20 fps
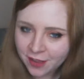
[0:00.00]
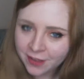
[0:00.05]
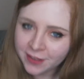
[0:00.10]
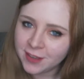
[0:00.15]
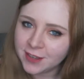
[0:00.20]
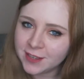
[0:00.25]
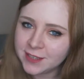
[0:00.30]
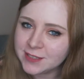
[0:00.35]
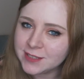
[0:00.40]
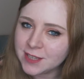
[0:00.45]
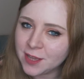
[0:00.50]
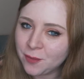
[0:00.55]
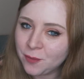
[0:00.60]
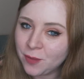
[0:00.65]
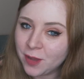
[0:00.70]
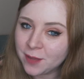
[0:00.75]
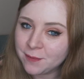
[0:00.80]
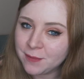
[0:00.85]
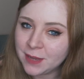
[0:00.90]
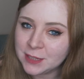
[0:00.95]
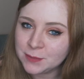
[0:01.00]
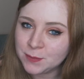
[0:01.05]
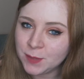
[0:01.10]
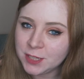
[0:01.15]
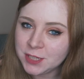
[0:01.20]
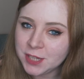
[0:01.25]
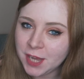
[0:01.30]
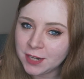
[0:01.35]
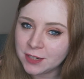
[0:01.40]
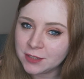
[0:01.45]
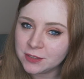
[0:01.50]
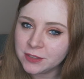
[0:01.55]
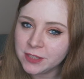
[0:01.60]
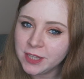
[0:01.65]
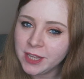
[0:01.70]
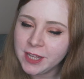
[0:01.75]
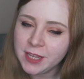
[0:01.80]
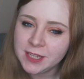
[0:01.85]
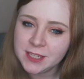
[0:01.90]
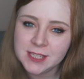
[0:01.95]
Hi guys and welcome back to my
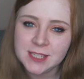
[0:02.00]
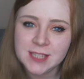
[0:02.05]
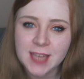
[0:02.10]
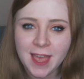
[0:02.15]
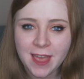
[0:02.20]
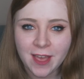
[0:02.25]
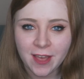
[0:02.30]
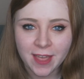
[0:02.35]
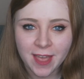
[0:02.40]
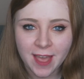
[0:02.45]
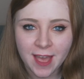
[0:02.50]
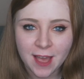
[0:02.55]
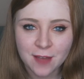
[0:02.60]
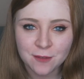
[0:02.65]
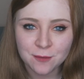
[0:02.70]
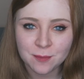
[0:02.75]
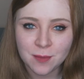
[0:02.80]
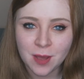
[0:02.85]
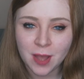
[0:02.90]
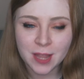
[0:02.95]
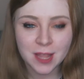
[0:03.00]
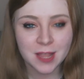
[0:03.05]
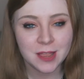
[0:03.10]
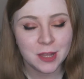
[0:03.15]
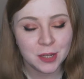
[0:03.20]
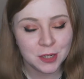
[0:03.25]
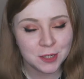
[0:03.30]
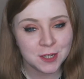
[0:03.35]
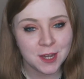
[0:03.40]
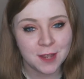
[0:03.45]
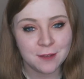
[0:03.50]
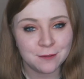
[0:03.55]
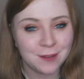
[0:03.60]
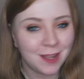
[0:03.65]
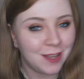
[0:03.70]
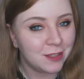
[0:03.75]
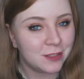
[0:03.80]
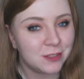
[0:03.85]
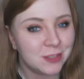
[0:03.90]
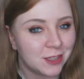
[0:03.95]
channel. Today I have my Lush
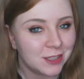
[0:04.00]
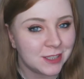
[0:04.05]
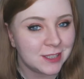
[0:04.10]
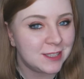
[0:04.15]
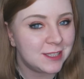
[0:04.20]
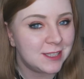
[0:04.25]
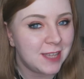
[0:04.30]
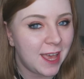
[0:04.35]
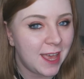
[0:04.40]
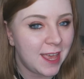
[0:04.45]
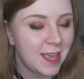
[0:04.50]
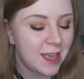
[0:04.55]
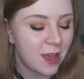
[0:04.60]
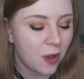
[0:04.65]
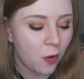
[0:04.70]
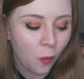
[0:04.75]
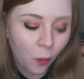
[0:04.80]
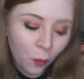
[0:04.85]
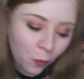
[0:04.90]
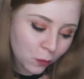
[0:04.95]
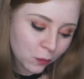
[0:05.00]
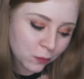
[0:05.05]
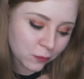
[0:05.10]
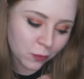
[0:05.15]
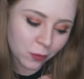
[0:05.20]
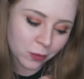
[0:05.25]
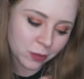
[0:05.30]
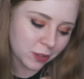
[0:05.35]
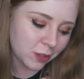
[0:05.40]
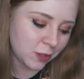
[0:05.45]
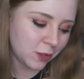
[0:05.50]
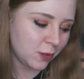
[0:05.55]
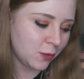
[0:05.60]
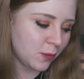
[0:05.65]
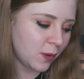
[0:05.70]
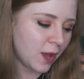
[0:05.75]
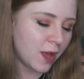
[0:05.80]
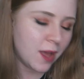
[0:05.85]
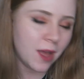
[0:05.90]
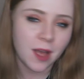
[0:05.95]
Valentine's Day haul for
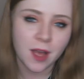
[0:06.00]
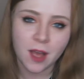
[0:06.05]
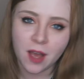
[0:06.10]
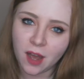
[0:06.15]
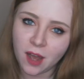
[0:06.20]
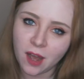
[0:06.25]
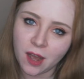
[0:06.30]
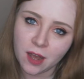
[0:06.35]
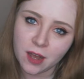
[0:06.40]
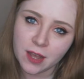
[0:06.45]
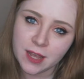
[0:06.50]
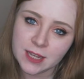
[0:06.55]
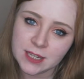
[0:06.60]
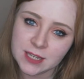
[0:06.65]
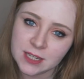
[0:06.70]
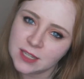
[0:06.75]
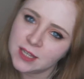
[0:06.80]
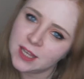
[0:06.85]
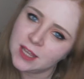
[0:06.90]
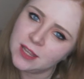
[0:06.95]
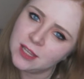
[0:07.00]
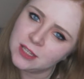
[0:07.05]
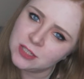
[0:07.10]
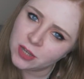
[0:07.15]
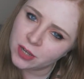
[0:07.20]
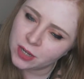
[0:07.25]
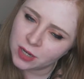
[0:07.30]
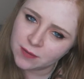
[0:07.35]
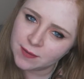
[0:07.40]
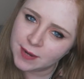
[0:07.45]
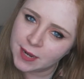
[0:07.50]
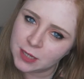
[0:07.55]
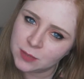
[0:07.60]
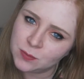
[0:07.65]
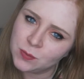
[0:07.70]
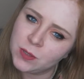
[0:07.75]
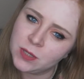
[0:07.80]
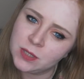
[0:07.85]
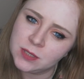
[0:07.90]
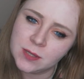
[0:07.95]
you. I didn't get the entire
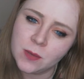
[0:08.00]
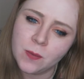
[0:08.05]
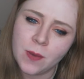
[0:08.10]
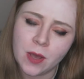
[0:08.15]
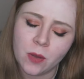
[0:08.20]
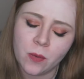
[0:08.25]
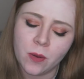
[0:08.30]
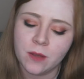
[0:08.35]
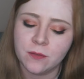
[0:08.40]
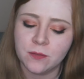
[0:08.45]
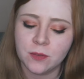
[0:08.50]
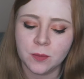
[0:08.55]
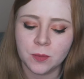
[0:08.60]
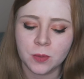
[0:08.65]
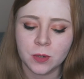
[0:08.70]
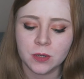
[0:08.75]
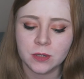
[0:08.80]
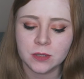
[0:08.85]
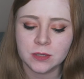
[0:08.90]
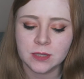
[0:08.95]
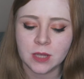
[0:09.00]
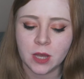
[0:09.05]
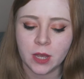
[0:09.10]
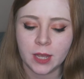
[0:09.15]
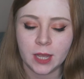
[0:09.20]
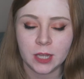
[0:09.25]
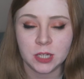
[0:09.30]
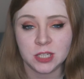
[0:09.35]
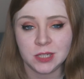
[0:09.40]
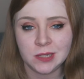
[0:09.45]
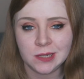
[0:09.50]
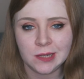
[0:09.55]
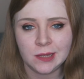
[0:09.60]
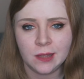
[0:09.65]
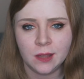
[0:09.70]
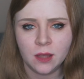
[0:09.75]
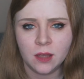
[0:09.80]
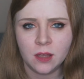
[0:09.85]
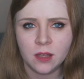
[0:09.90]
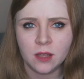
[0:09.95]
range because there were quite a few products that I
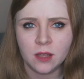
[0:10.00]
actually